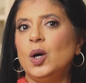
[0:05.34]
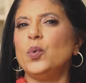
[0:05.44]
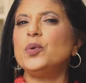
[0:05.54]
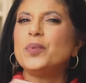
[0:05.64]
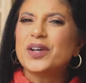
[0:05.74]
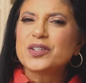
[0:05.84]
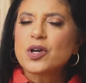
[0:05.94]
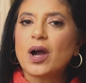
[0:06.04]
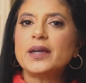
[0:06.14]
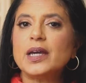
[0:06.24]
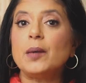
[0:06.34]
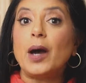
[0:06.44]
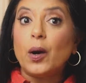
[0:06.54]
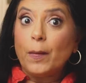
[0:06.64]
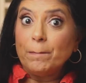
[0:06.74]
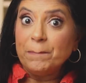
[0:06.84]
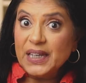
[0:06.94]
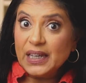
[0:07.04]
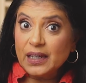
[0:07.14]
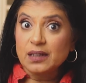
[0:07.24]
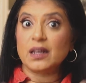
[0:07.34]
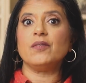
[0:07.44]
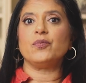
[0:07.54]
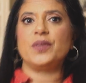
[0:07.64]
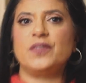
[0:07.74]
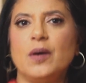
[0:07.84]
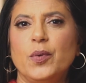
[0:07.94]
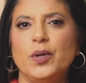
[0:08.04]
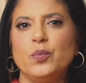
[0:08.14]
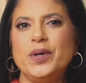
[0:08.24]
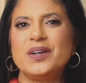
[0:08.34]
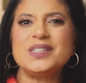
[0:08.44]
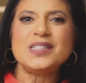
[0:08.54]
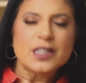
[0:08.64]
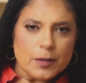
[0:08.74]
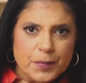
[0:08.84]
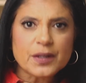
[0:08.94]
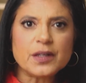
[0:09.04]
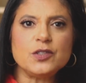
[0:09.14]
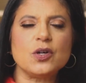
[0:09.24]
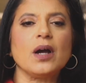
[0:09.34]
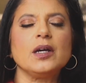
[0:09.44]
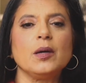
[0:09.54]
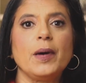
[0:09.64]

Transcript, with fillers: When we are talking about being in love with someone, we are typically talking